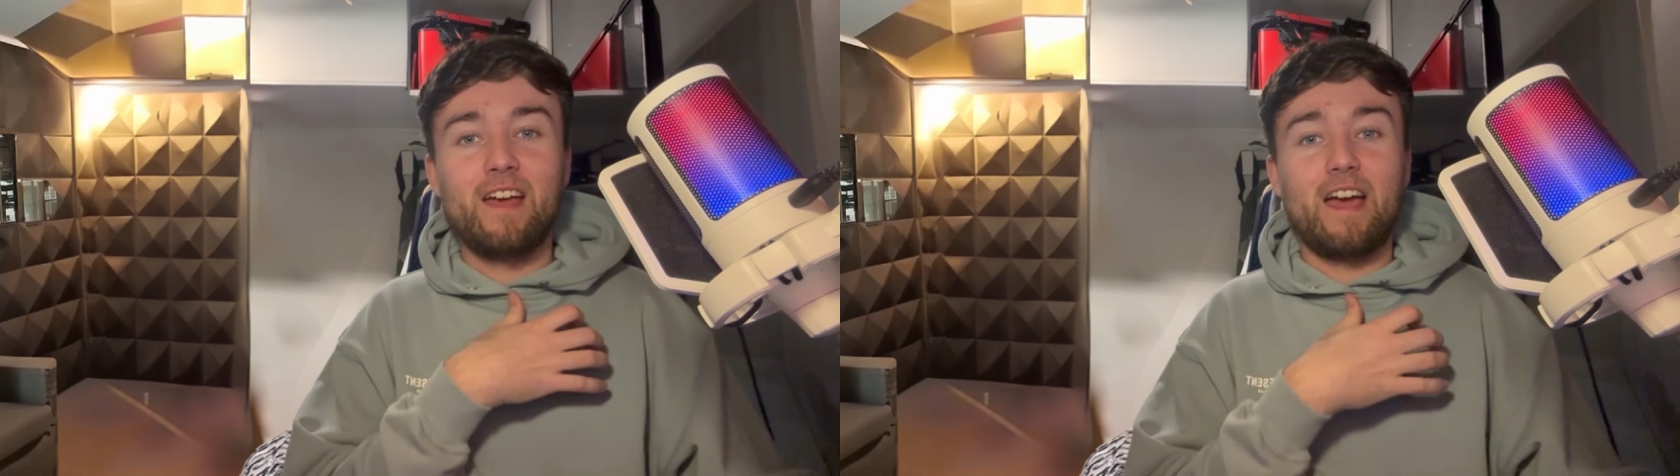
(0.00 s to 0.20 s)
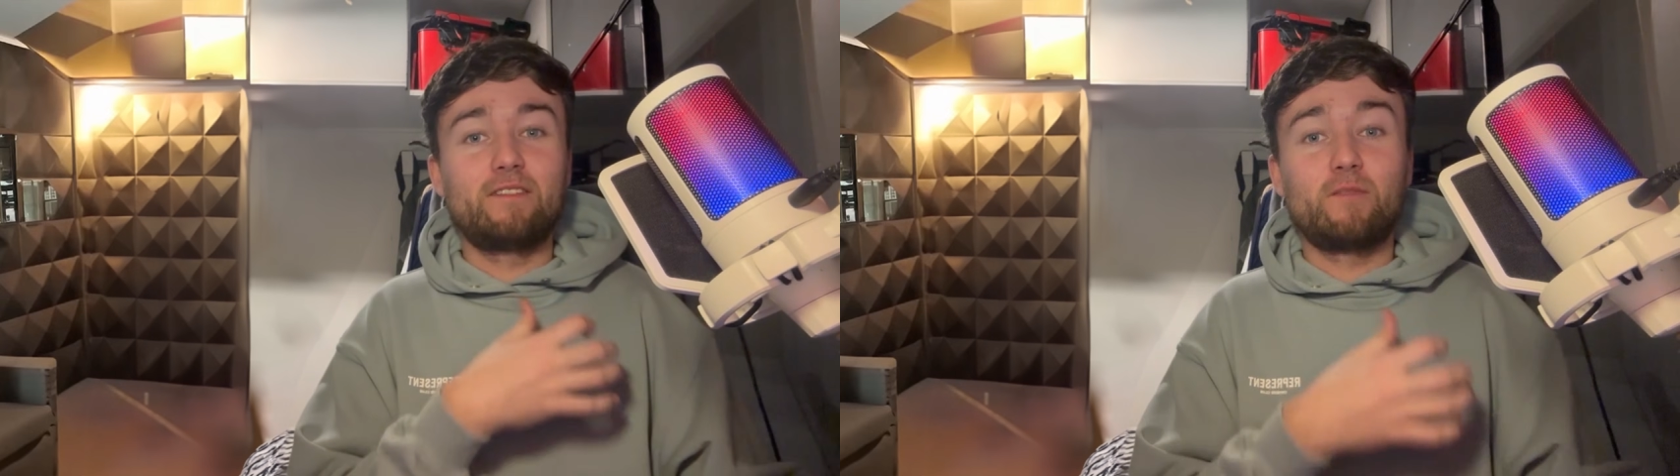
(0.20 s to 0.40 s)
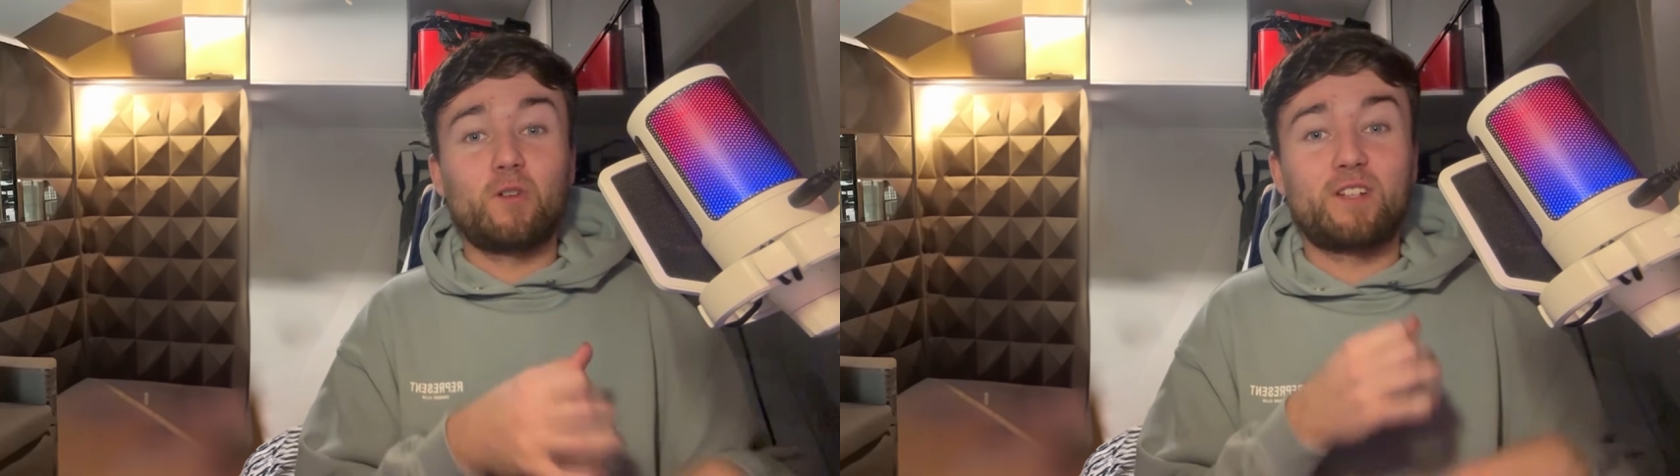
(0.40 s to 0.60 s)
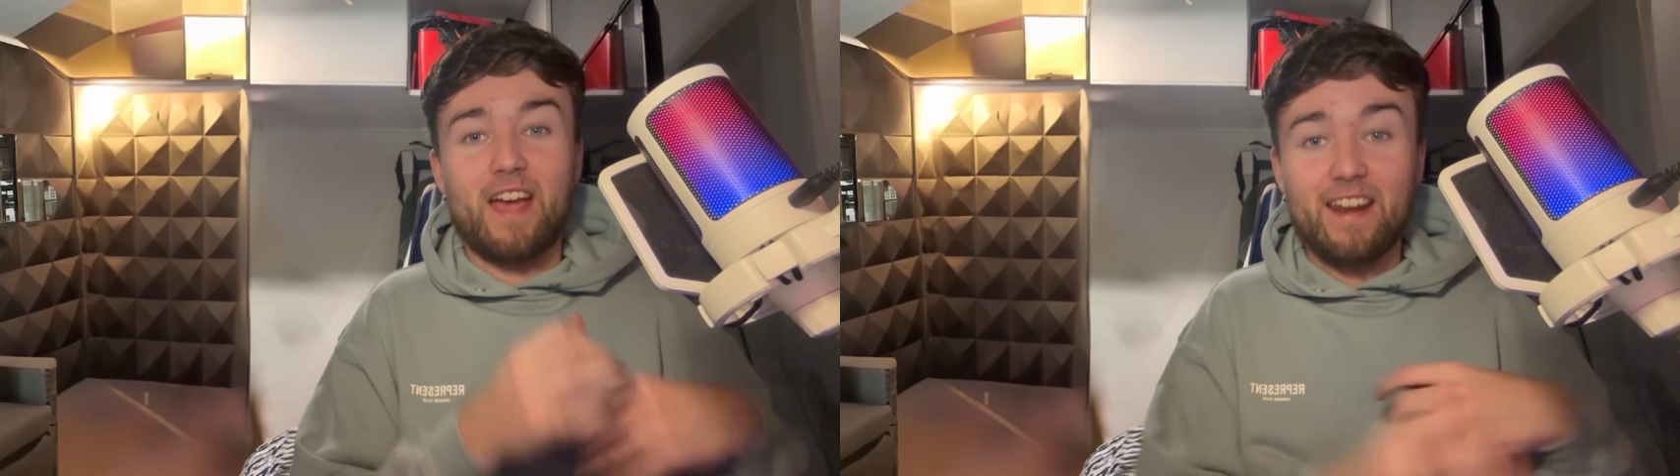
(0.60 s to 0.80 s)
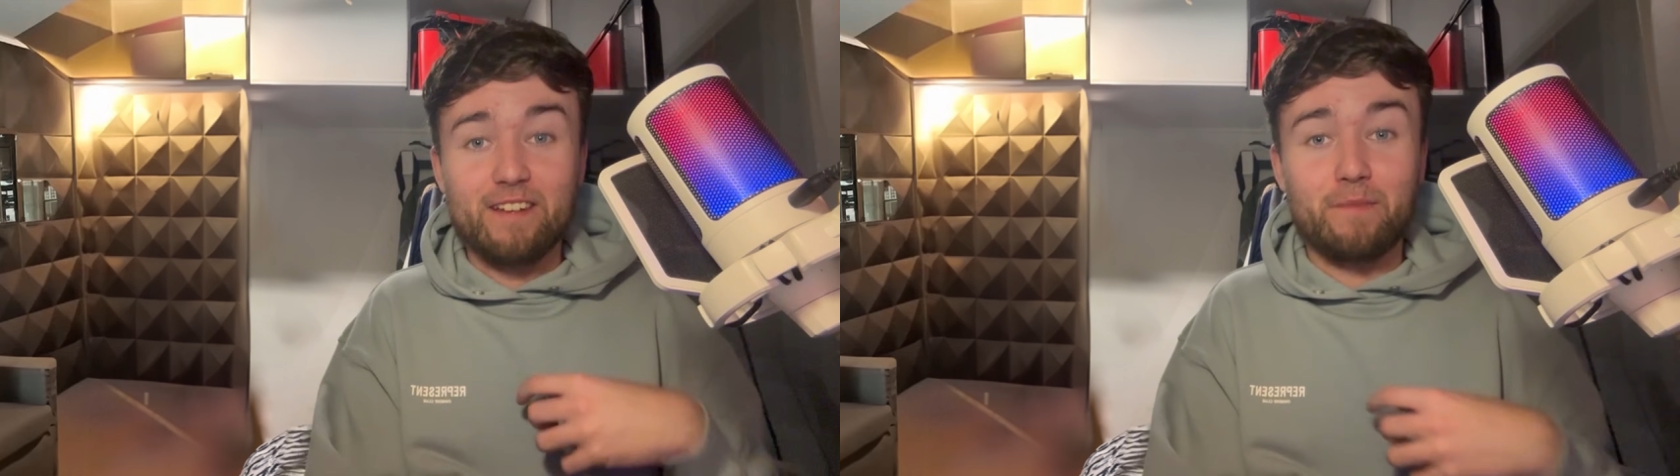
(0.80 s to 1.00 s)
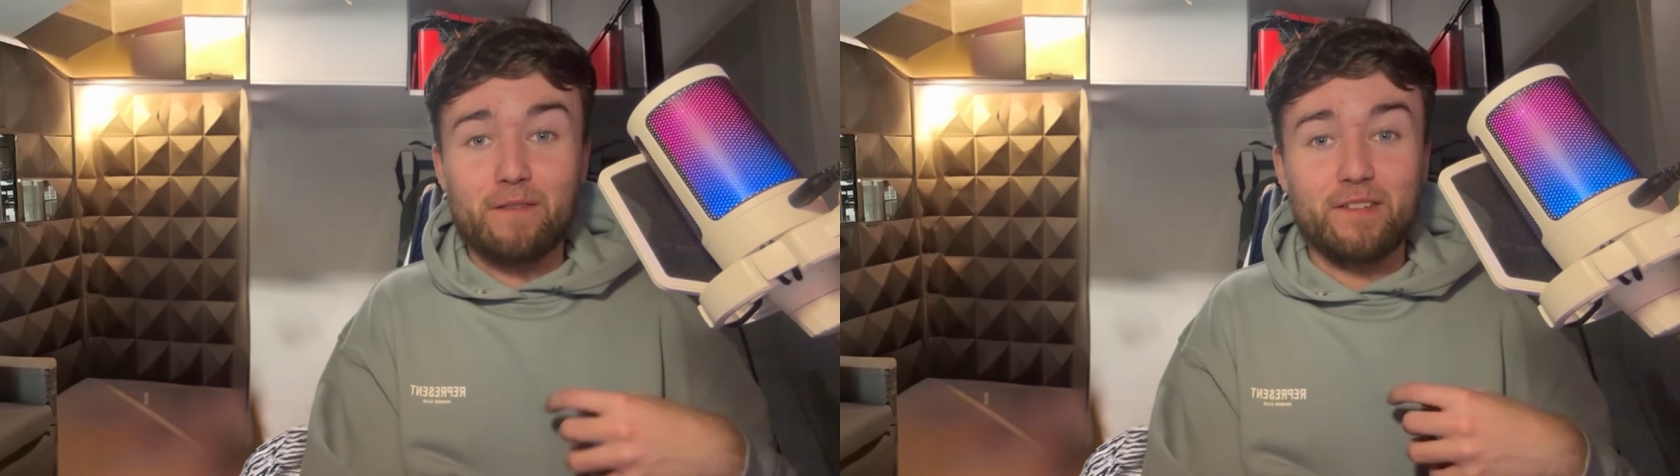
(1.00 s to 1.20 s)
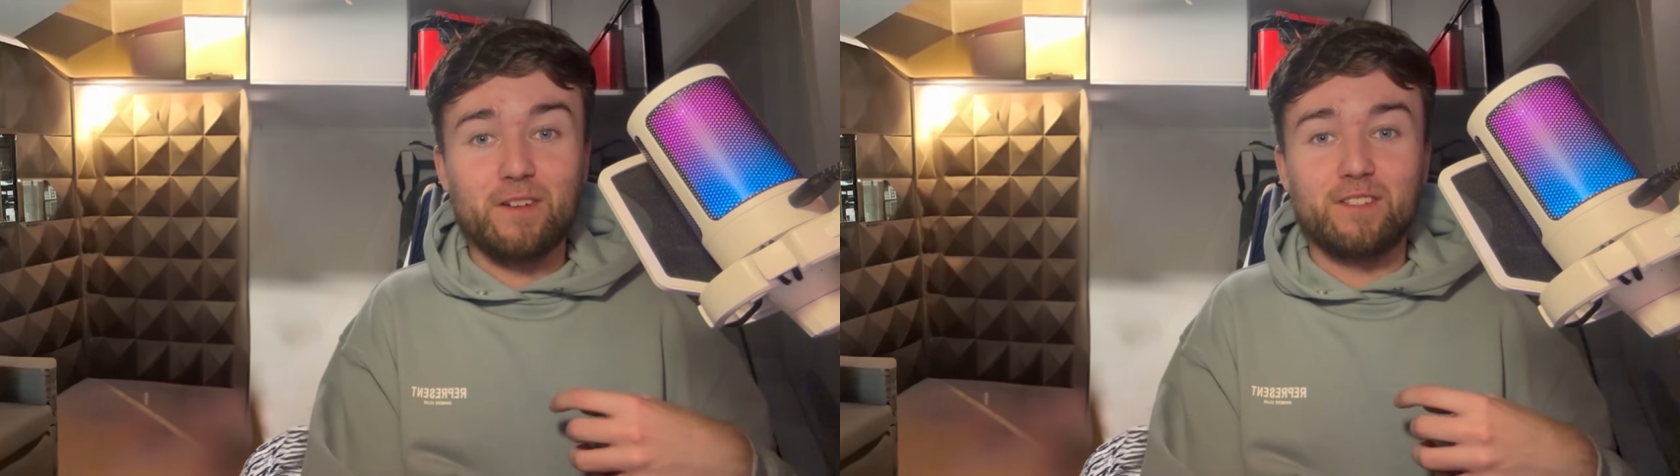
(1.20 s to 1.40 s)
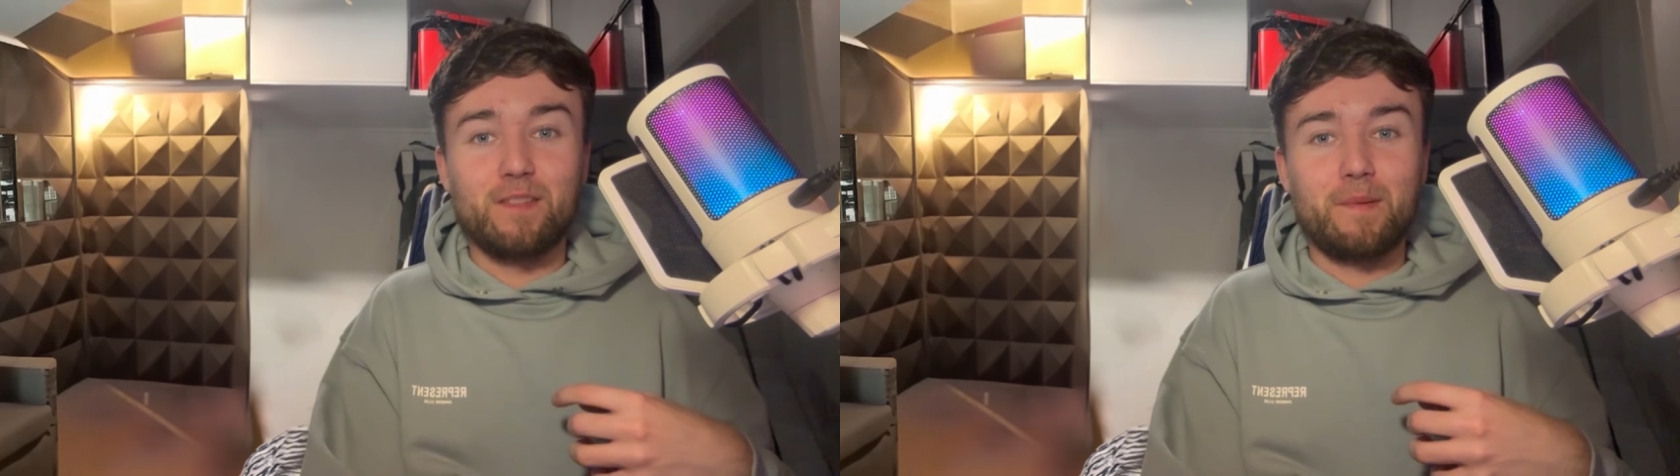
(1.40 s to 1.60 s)
If you've watched any of my
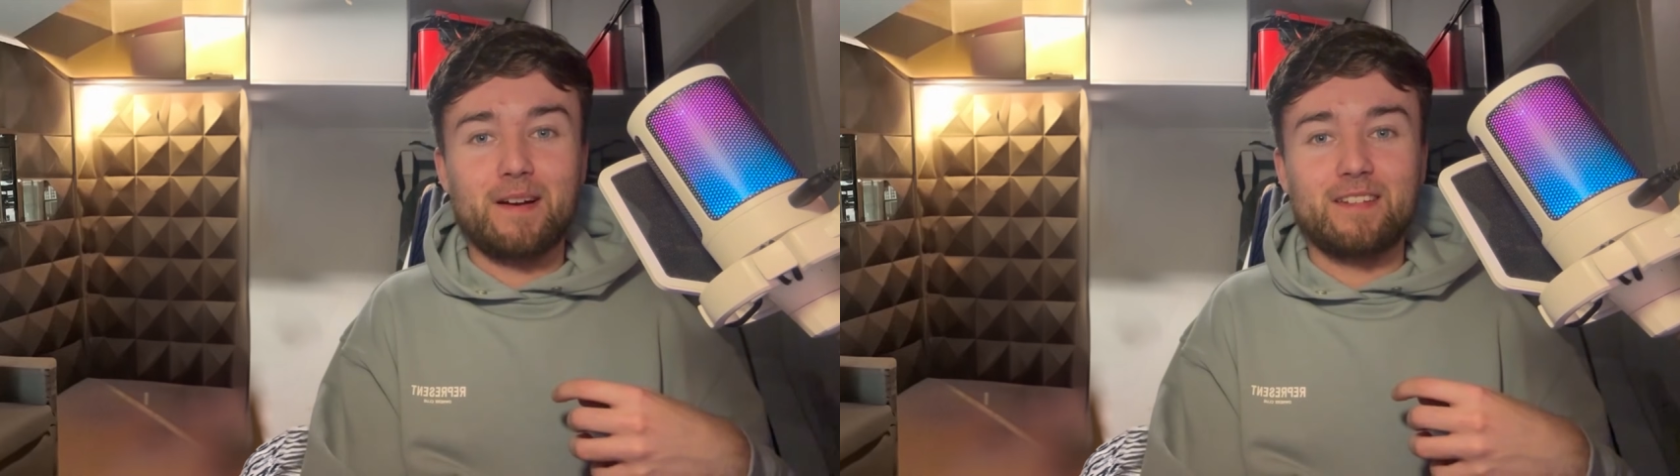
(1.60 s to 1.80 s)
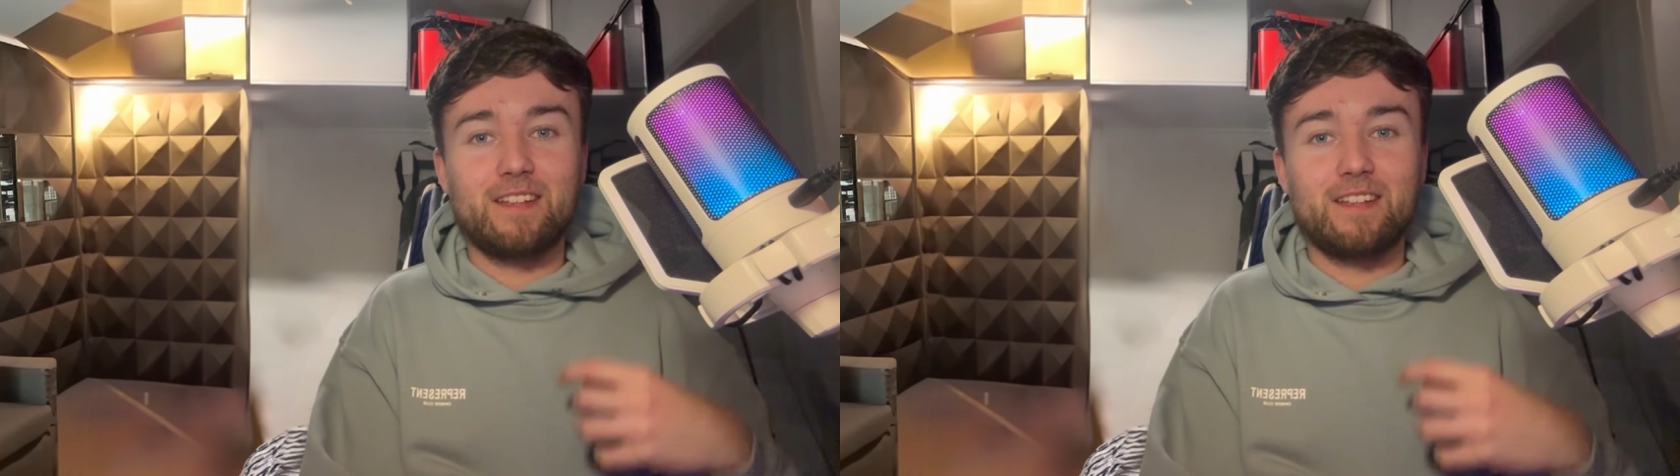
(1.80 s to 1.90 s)
videos in the past,